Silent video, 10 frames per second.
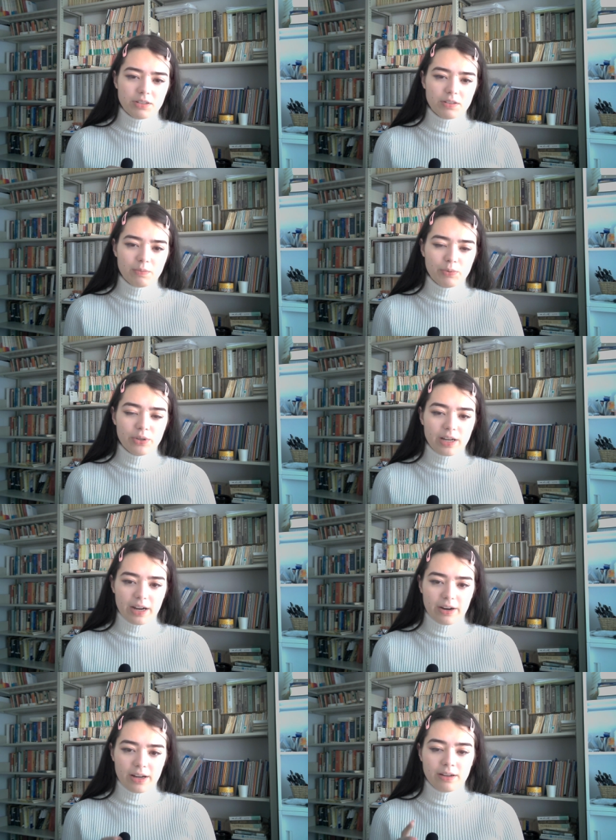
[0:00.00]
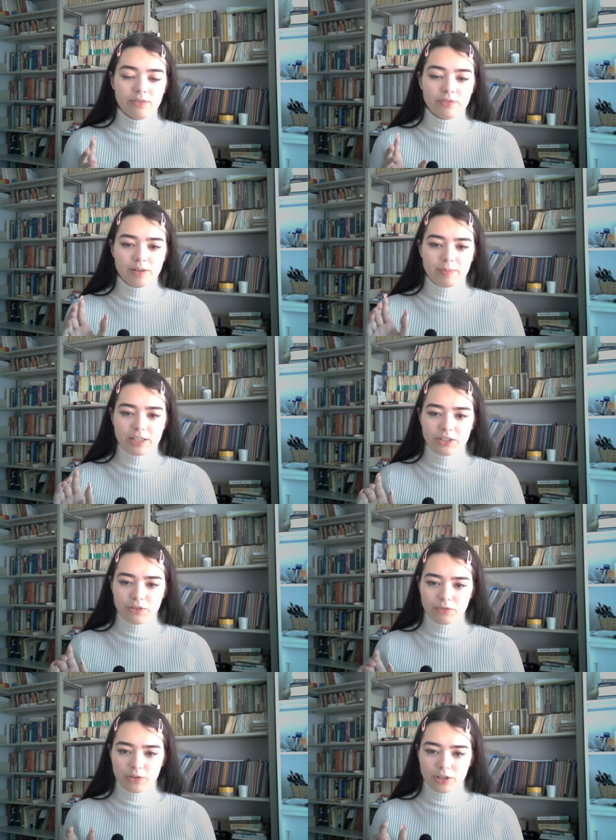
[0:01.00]
of the Bunka era, from
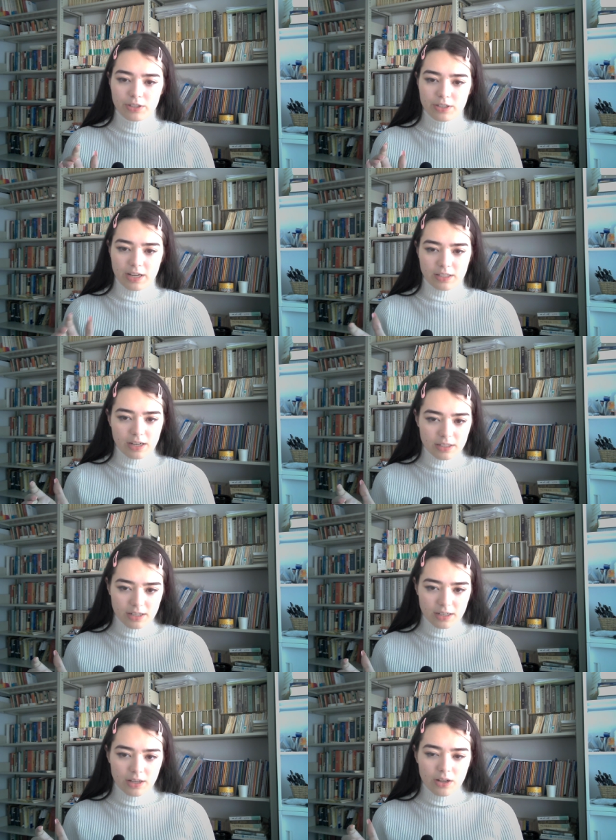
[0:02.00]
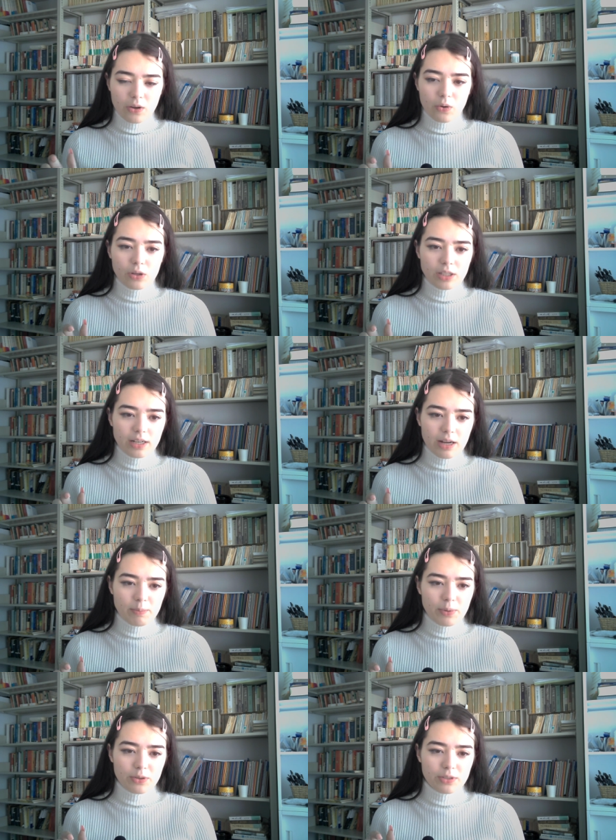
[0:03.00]
1804 to 1818, Ota
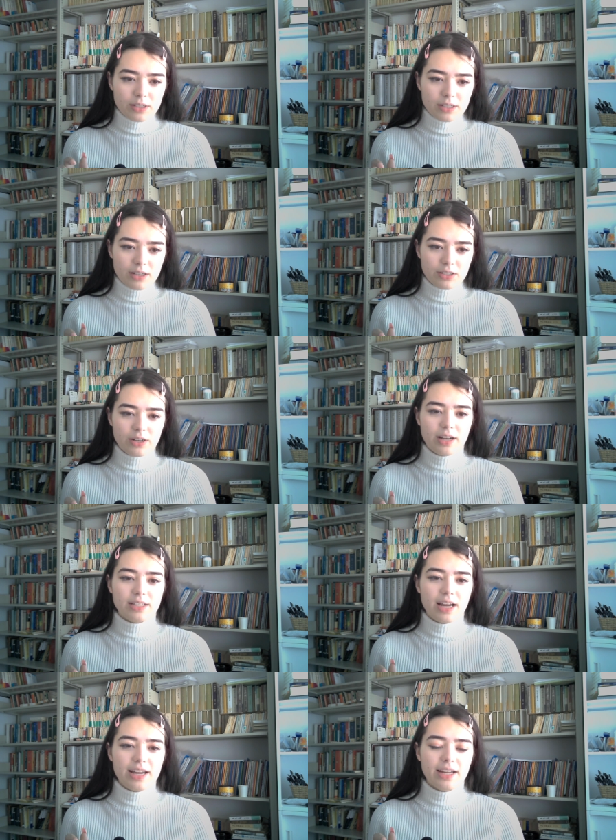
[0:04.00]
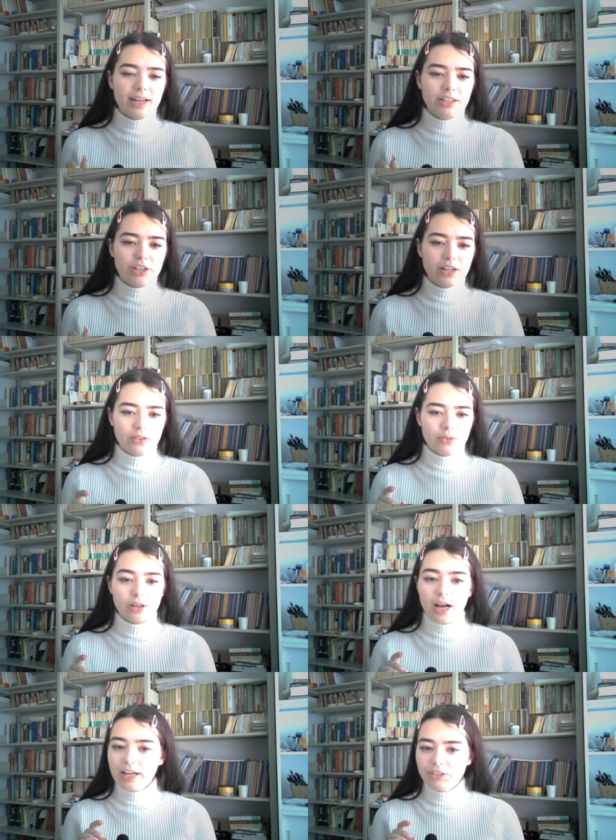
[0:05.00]
Nampo's successor as Haikai judge,
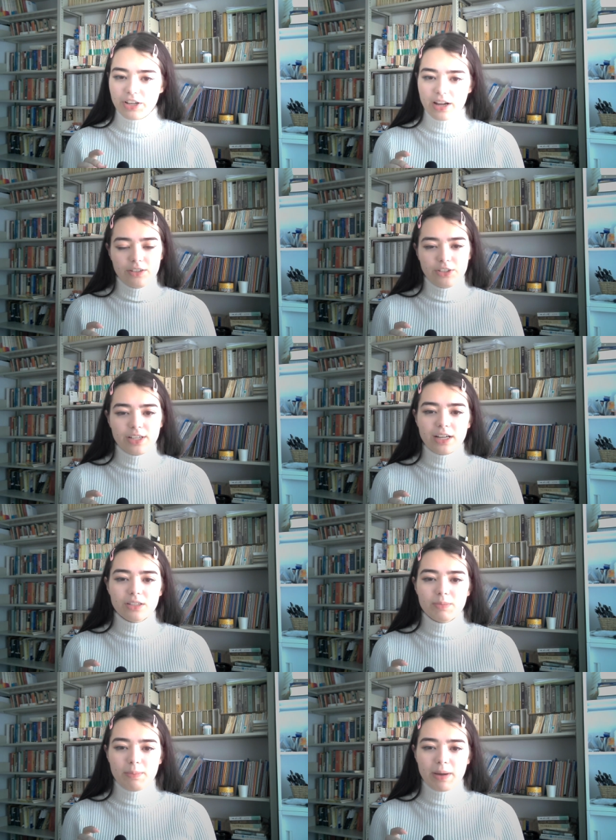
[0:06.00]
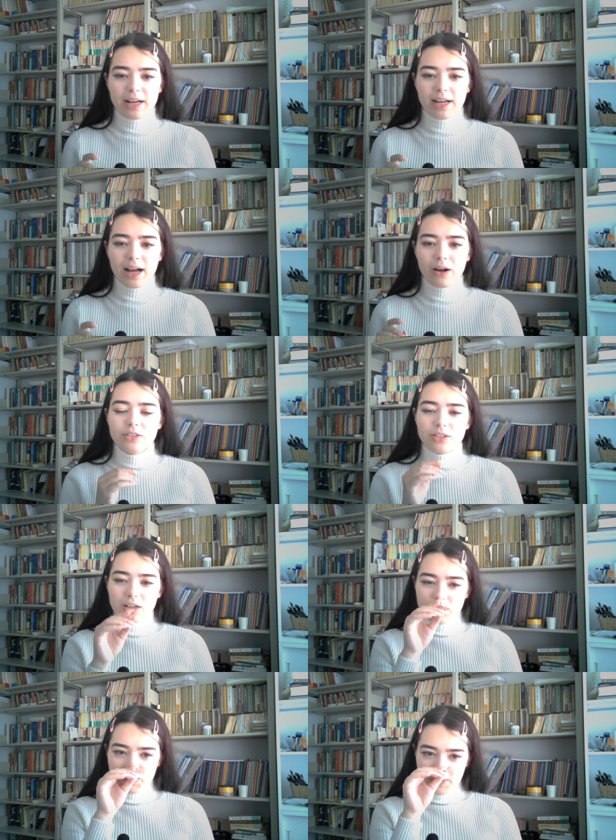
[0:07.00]
or Hanja, Shikatsube Magao,
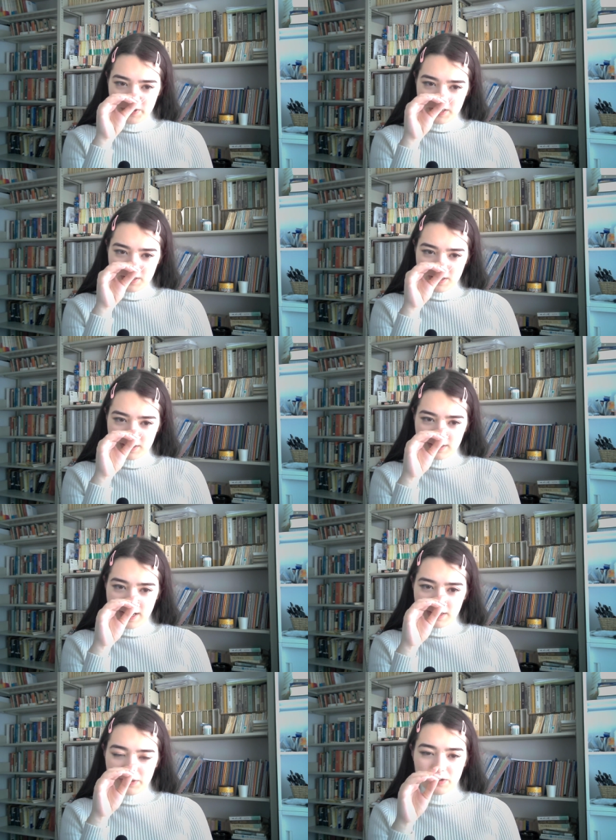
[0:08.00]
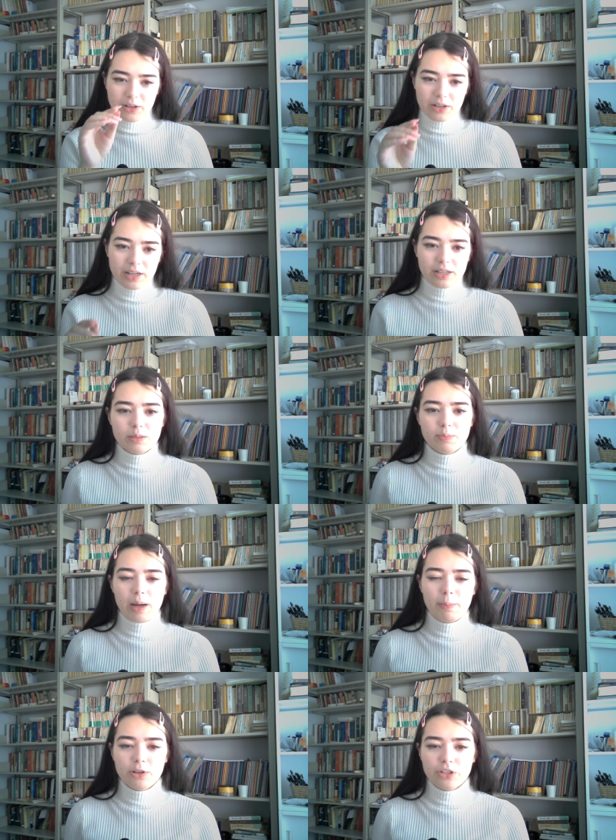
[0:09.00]
sought to increase his ten-year earnings by
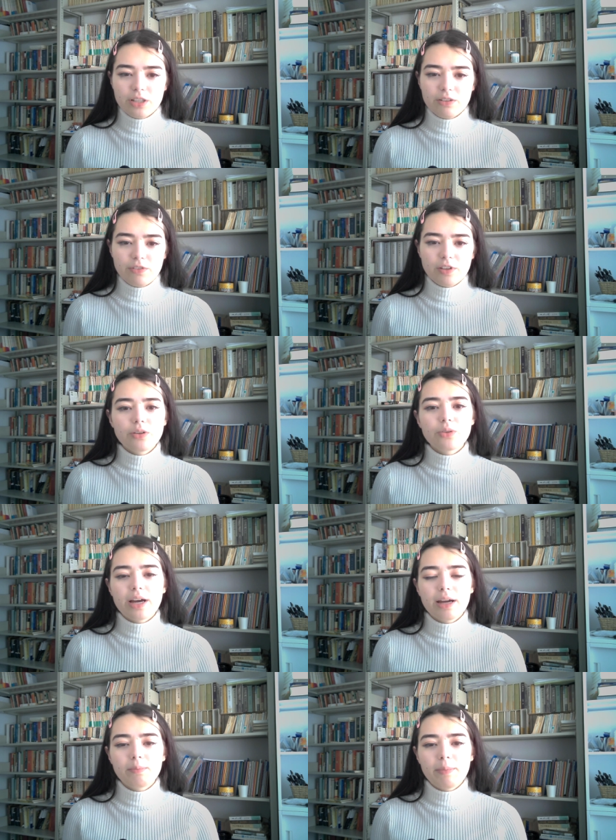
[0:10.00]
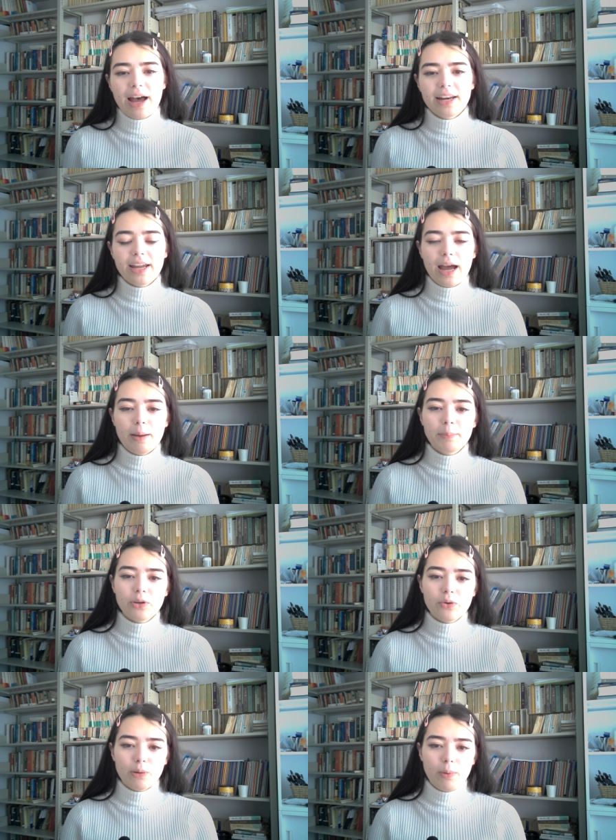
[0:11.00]
pushing the view that madcap
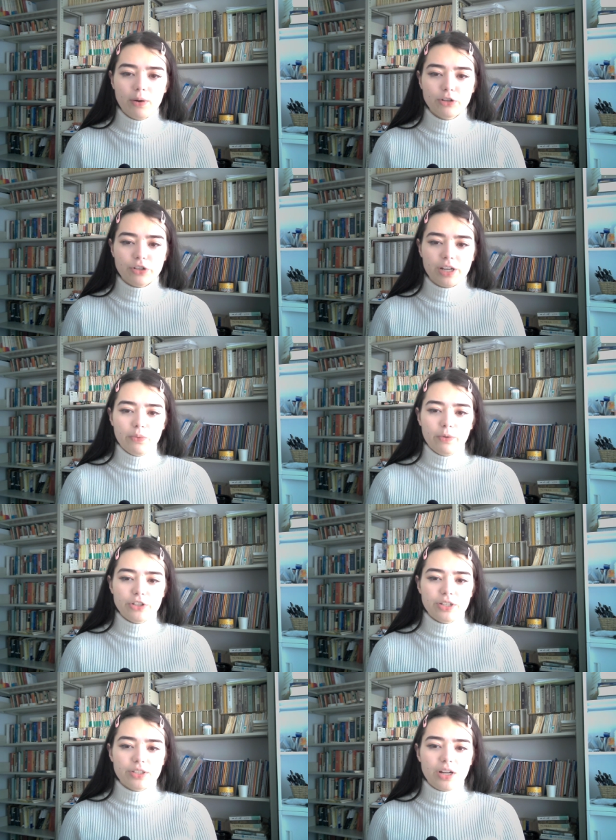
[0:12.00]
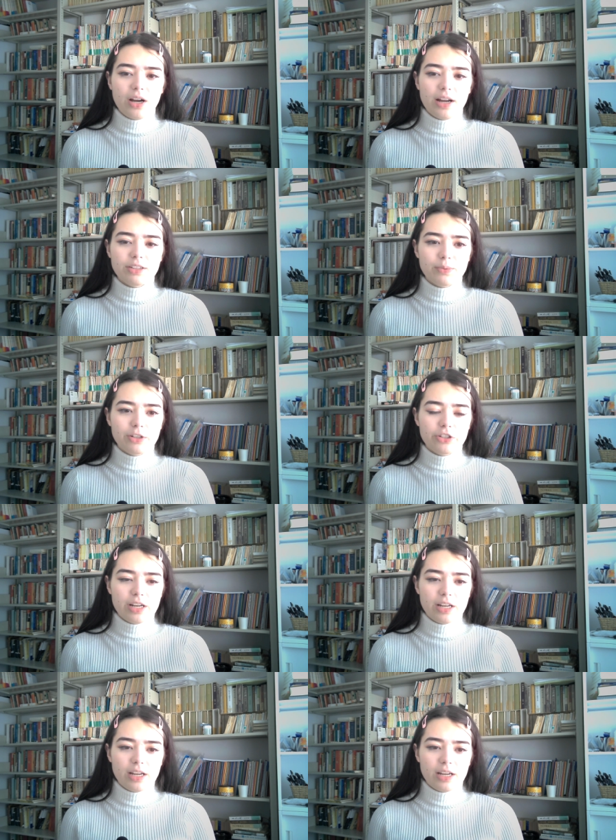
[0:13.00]
kyoka poetry, which he saw as
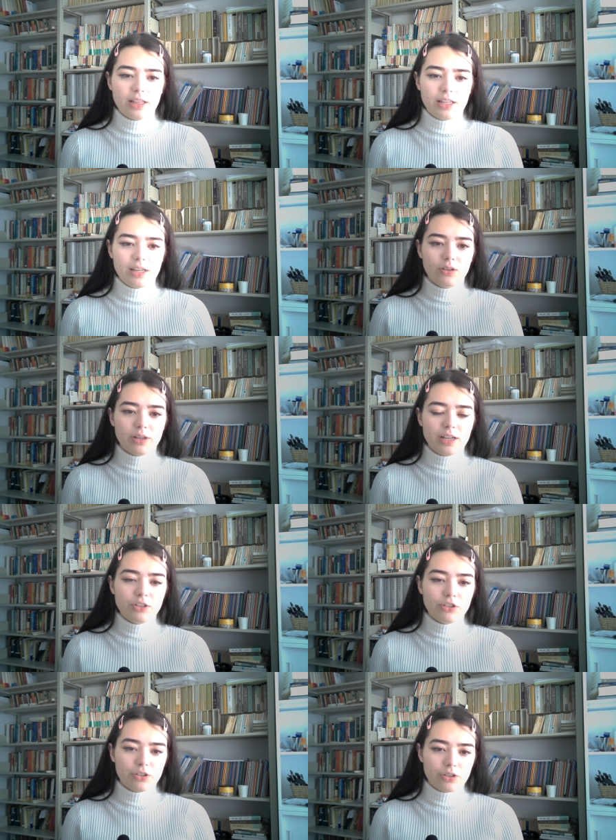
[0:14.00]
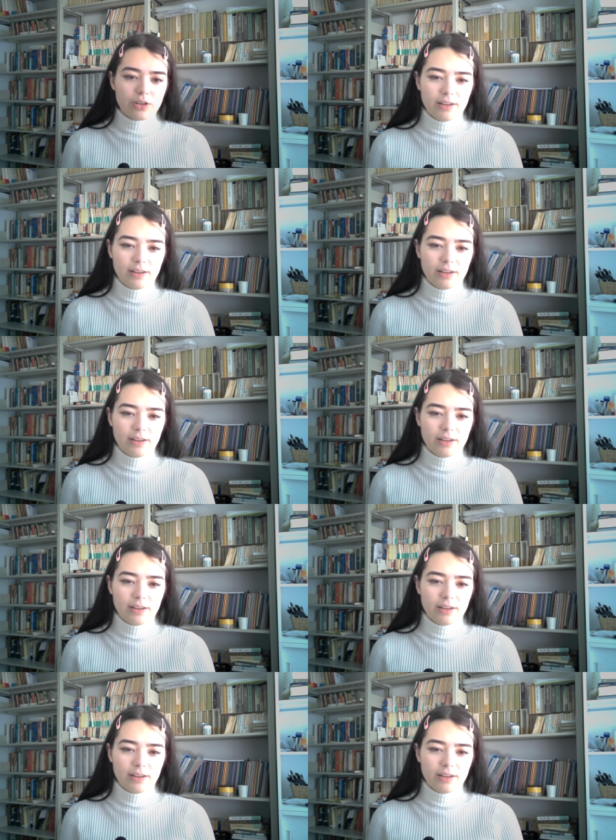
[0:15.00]
originating in the Kokinshu,